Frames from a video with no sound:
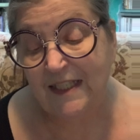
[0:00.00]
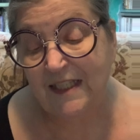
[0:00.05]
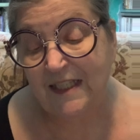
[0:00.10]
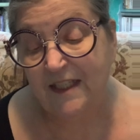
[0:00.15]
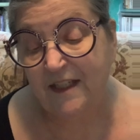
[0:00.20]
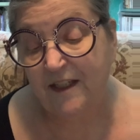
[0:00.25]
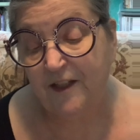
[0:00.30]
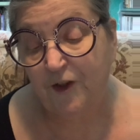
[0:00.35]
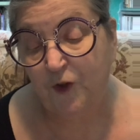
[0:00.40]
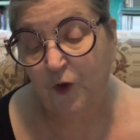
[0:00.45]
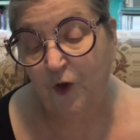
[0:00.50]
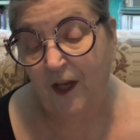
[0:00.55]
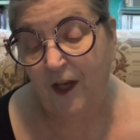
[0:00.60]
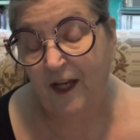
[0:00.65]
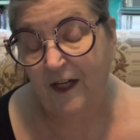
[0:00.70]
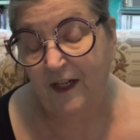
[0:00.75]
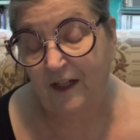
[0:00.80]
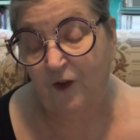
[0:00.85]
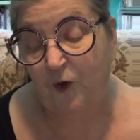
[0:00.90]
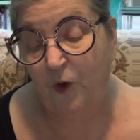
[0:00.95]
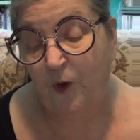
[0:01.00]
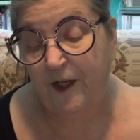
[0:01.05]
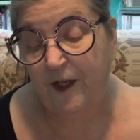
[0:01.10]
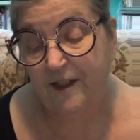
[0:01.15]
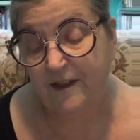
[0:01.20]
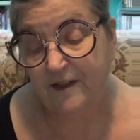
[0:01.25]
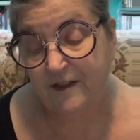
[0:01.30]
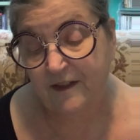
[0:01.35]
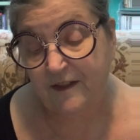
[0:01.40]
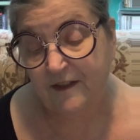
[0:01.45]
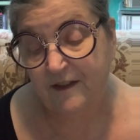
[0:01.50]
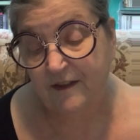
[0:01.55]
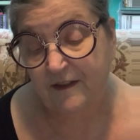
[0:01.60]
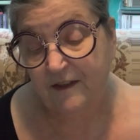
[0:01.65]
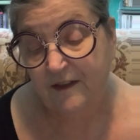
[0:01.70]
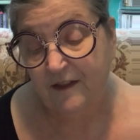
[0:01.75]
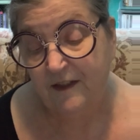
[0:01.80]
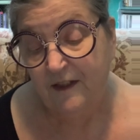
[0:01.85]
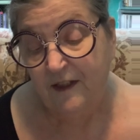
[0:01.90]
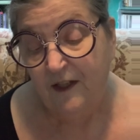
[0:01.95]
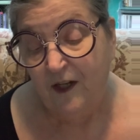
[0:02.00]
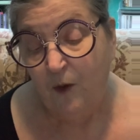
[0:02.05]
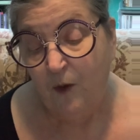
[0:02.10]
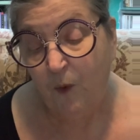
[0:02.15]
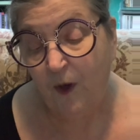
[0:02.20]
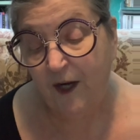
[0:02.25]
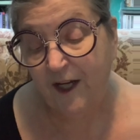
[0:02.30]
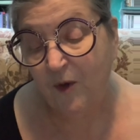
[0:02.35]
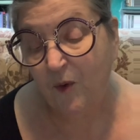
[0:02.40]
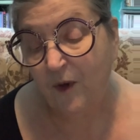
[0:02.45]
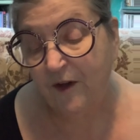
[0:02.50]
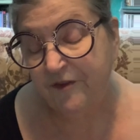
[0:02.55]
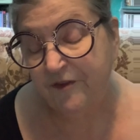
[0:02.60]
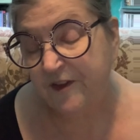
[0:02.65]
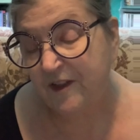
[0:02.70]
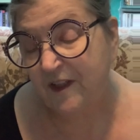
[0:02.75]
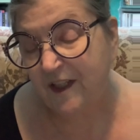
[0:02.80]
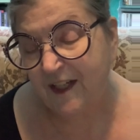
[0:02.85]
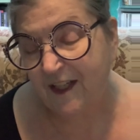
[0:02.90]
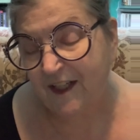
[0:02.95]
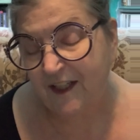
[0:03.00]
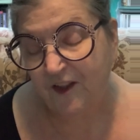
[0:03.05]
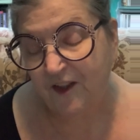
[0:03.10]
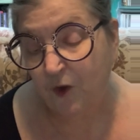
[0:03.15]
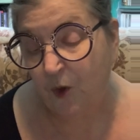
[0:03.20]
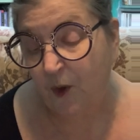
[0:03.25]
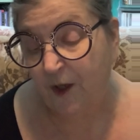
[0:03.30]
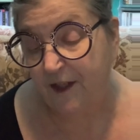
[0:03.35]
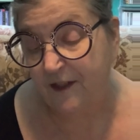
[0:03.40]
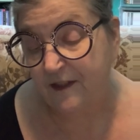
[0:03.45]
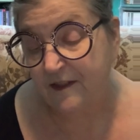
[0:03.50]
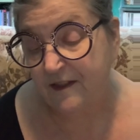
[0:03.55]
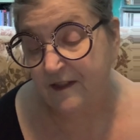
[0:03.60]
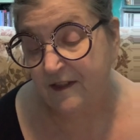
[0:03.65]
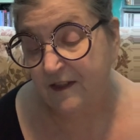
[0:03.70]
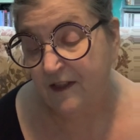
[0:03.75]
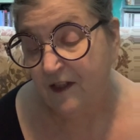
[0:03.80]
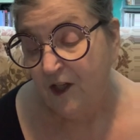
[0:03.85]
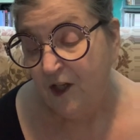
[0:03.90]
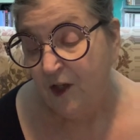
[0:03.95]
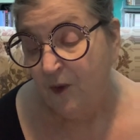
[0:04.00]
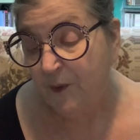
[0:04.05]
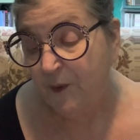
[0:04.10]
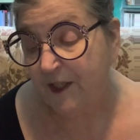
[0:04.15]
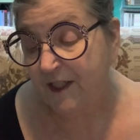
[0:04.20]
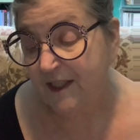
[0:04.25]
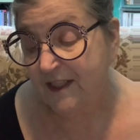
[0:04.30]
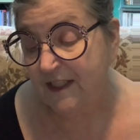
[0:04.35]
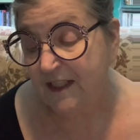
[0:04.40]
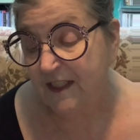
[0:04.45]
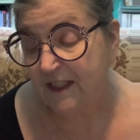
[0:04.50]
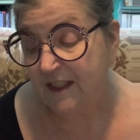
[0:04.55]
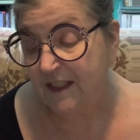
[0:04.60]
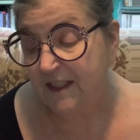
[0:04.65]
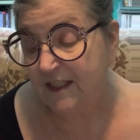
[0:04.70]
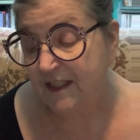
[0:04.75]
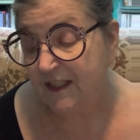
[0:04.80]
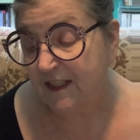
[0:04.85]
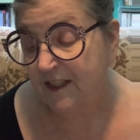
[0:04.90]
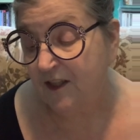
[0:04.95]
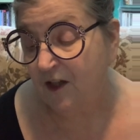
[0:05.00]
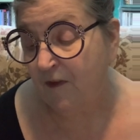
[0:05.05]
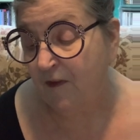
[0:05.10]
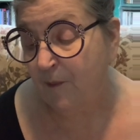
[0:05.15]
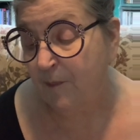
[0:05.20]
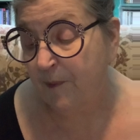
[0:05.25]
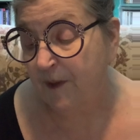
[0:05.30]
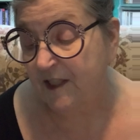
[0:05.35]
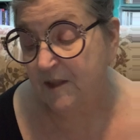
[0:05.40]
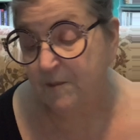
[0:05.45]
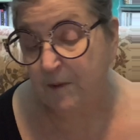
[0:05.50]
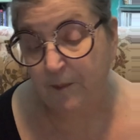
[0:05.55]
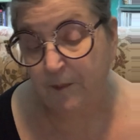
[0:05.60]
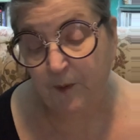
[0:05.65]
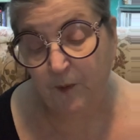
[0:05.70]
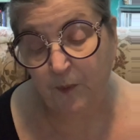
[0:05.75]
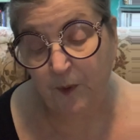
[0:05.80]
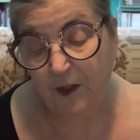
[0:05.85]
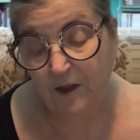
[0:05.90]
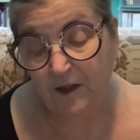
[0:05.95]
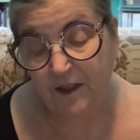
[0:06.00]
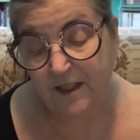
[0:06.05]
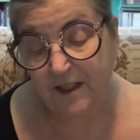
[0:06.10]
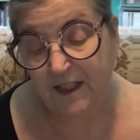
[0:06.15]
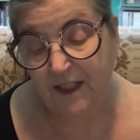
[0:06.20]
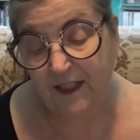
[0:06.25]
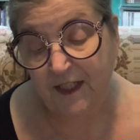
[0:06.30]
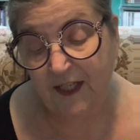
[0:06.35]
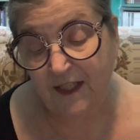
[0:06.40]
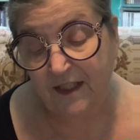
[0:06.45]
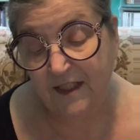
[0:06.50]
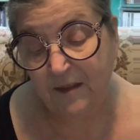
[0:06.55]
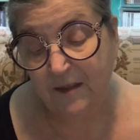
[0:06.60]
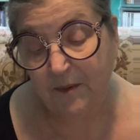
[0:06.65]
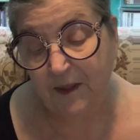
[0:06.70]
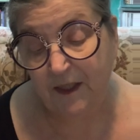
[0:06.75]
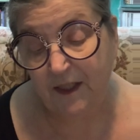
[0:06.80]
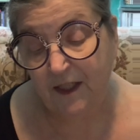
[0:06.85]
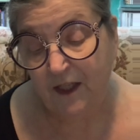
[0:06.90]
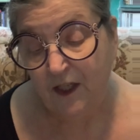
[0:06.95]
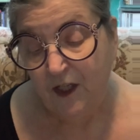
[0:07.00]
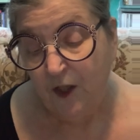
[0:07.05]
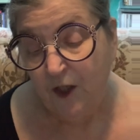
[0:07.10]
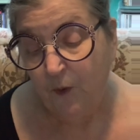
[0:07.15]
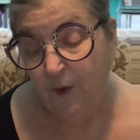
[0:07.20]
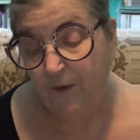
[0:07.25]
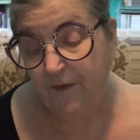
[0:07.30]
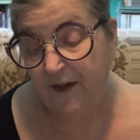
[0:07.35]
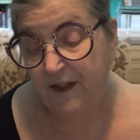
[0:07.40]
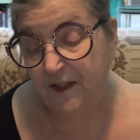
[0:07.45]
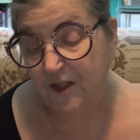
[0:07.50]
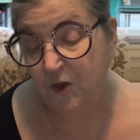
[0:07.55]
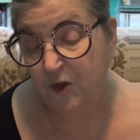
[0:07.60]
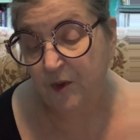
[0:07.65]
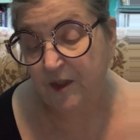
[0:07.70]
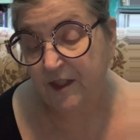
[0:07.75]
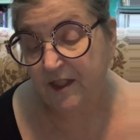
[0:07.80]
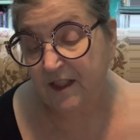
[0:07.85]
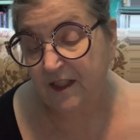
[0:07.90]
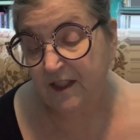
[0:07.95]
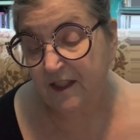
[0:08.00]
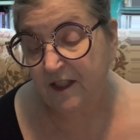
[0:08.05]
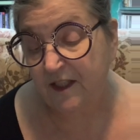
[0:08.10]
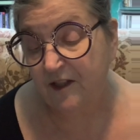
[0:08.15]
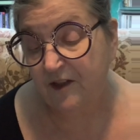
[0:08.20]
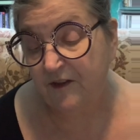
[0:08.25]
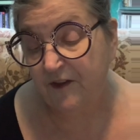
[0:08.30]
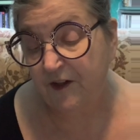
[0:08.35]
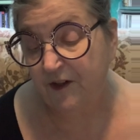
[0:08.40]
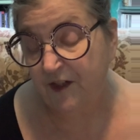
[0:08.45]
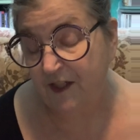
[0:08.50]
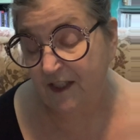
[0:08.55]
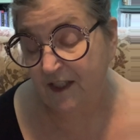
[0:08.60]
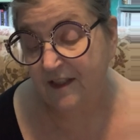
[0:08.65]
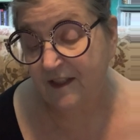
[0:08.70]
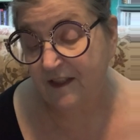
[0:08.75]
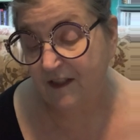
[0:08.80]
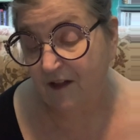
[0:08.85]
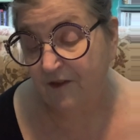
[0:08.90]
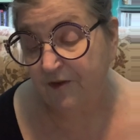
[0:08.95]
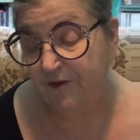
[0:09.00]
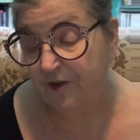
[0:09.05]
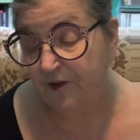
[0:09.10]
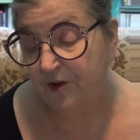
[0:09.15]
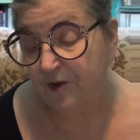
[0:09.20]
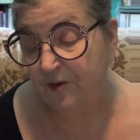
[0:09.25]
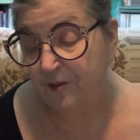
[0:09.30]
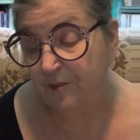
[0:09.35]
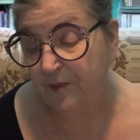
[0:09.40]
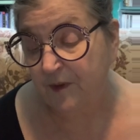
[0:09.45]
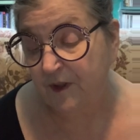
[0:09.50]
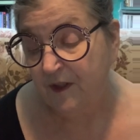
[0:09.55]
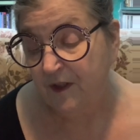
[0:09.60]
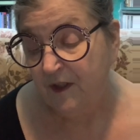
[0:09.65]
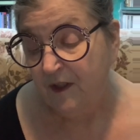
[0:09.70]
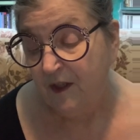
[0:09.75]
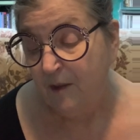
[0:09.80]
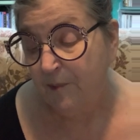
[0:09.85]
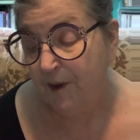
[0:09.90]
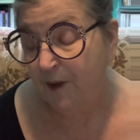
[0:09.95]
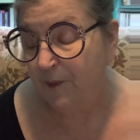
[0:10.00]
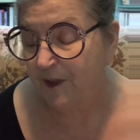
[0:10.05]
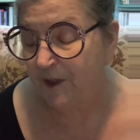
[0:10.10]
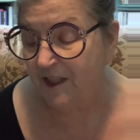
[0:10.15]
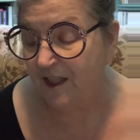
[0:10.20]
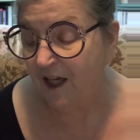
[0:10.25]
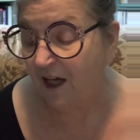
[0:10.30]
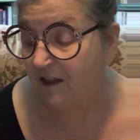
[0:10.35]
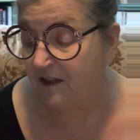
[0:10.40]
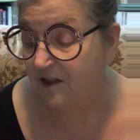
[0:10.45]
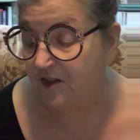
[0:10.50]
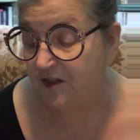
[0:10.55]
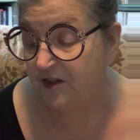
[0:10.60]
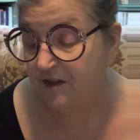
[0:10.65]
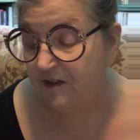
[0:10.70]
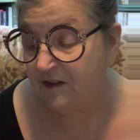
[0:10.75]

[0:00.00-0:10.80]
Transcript: than an annoyance. Why do I feel like an annoyance? When I sit in a seat on the bus, people rarely sit next to me. When they do, it is clear there is enough room, but we touch.